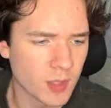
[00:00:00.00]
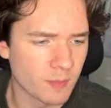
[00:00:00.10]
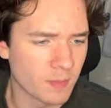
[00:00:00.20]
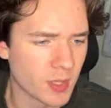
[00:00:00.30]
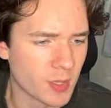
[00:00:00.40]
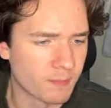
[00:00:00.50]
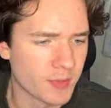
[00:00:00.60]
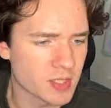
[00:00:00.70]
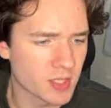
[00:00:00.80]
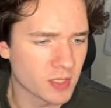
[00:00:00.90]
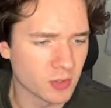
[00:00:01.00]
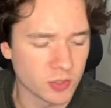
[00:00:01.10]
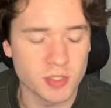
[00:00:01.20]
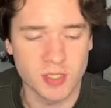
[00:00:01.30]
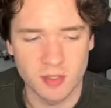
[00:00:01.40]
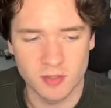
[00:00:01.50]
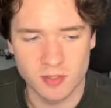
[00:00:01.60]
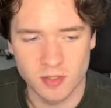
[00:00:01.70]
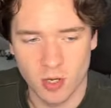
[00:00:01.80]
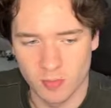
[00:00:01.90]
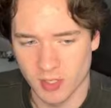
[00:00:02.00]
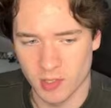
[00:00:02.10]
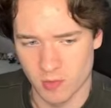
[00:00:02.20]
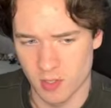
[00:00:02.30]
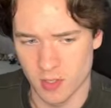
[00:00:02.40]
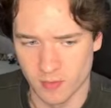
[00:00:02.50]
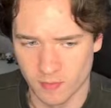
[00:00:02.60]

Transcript: Bissek looks set to start. Miguel, yeah.